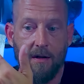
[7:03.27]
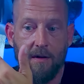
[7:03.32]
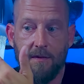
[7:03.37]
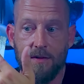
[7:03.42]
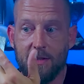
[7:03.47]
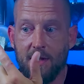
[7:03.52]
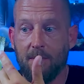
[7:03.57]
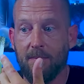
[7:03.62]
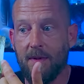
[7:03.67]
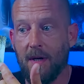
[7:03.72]
And
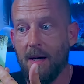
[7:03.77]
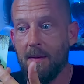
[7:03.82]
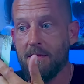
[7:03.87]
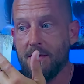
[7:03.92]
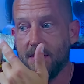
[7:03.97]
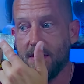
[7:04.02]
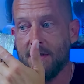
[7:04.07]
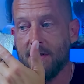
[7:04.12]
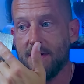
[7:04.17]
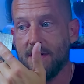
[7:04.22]

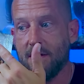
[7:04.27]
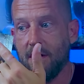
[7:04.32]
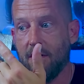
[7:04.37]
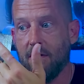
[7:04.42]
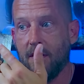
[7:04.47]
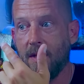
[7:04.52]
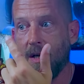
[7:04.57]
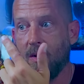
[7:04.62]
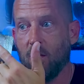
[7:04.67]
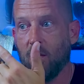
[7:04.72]
sometimes this is a
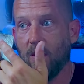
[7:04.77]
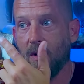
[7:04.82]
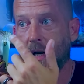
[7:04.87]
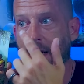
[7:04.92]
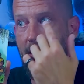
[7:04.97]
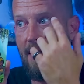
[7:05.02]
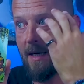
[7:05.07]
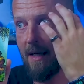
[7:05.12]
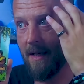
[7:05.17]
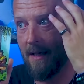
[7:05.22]
thing where I
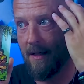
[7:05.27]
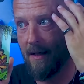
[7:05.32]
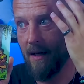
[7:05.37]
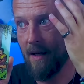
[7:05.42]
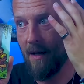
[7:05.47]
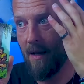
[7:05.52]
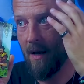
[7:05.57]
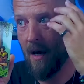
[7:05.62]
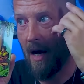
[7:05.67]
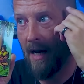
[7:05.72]
can't
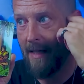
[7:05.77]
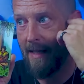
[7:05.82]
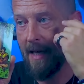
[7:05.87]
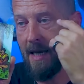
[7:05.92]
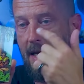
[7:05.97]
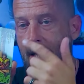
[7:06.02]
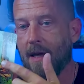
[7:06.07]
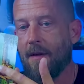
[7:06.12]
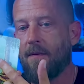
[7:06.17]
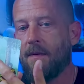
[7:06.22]
I
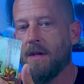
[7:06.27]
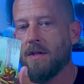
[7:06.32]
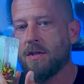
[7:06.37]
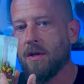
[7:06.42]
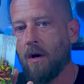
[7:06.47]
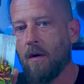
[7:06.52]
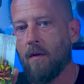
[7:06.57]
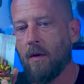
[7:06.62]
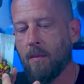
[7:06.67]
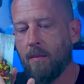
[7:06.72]
can't get this
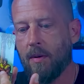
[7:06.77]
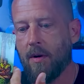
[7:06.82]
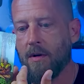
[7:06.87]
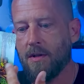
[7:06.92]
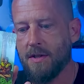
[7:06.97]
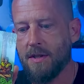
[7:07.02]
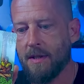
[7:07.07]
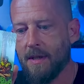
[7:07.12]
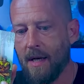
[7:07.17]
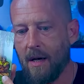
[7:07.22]
other
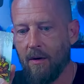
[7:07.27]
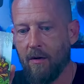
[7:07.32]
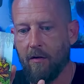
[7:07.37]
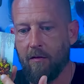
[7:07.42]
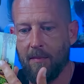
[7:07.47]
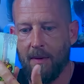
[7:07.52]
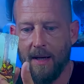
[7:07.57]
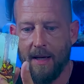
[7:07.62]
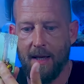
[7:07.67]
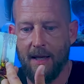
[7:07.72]
person out of
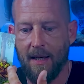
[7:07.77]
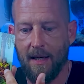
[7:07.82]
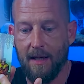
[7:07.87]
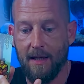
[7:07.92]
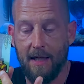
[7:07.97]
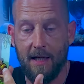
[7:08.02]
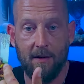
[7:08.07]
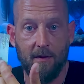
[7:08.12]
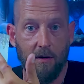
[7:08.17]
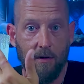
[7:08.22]
my
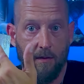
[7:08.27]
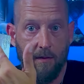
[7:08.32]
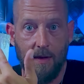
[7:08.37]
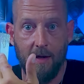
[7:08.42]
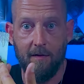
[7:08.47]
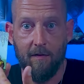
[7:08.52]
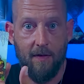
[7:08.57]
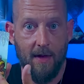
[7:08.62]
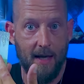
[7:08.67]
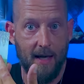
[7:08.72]
head, either
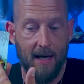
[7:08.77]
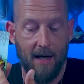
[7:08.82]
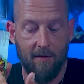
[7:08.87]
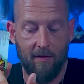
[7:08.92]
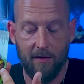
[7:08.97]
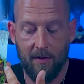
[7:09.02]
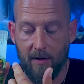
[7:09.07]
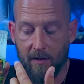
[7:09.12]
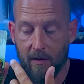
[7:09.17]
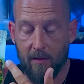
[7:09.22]
if they have
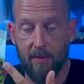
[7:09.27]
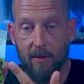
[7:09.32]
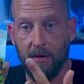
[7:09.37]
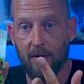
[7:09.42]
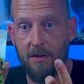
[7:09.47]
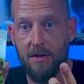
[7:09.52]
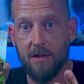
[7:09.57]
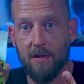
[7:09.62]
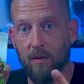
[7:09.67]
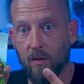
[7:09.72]
another
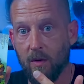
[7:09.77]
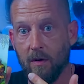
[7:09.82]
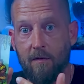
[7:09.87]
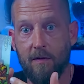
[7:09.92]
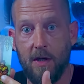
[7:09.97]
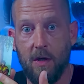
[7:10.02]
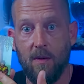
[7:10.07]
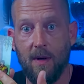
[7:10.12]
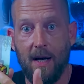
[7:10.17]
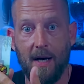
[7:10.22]
person or
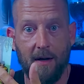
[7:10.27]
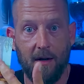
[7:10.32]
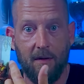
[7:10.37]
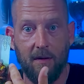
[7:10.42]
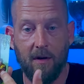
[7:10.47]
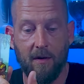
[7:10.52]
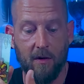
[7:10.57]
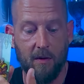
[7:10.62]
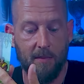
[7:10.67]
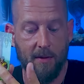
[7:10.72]
if you had
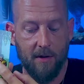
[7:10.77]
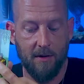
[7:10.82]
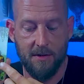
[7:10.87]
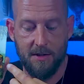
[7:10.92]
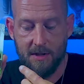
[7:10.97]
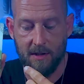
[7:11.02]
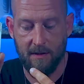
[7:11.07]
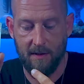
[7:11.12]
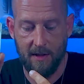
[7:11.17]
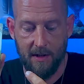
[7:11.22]
another
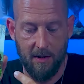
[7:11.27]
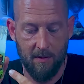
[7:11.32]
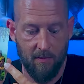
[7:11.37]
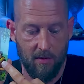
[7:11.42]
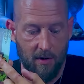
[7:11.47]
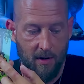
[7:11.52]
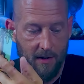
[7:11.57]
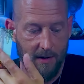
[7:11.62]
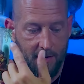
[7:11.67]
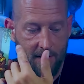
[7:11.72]
person that you
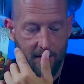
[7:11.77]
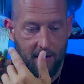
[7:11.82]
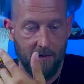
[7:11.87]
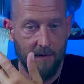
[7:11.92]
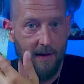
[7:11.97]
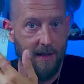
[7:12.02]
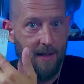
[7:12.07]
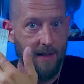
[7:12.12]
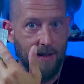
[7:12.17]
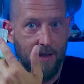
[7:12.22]
brought into
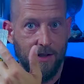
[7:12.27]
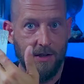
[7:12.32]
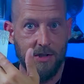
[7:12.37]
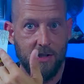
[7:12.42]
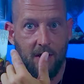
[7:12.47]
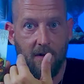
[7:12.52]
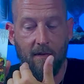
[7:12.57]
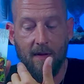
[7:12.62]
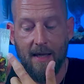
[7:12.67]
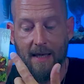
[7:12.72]
the
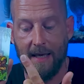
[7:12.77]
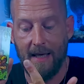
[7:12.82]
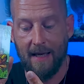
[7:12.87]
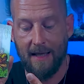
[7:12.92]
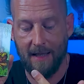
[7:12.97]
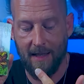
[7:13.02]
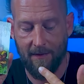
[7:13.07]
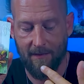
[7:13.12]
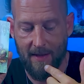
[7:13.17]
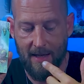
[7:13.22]
connection and they
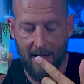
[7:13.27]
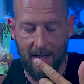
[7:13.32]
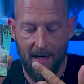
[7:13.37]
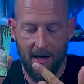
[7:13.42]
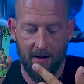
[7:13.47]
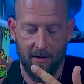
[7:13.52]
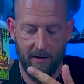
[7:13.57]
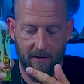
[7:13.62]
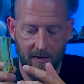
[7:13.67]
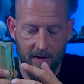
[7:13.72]
can't get that out of